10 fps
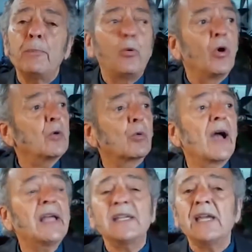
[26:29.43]
a point where
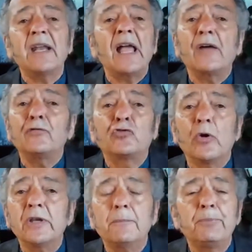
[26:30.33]
I can't have
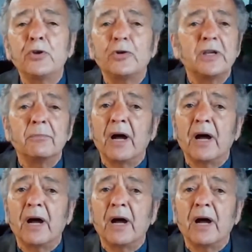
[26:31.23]
joy and beauty